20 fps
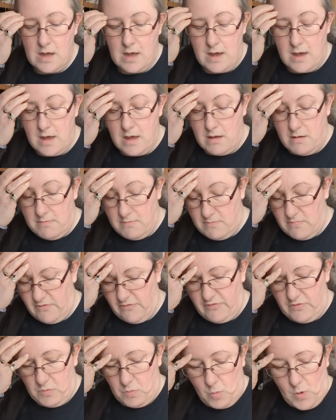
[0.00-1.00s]
um,
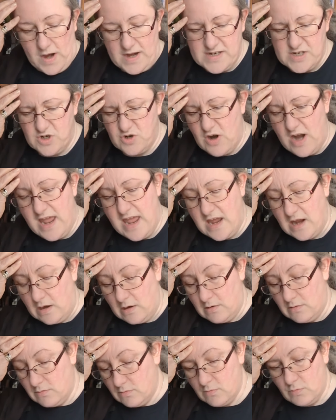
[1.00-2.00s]
from West
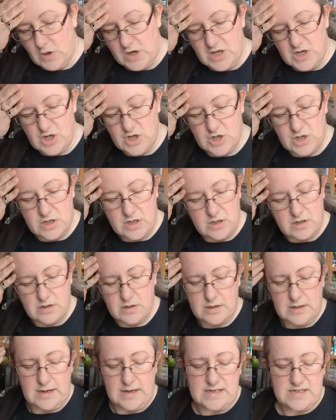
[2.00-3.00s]
Drayton which
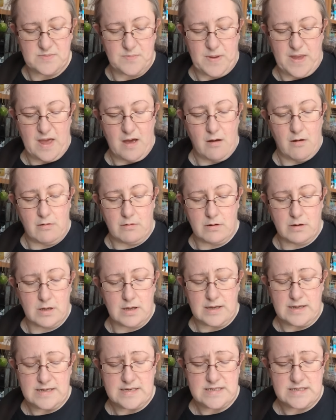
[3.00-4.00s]
is a bit odd
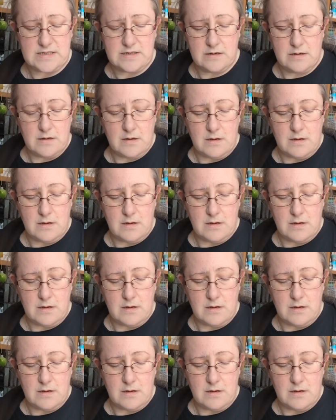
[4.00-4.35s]
because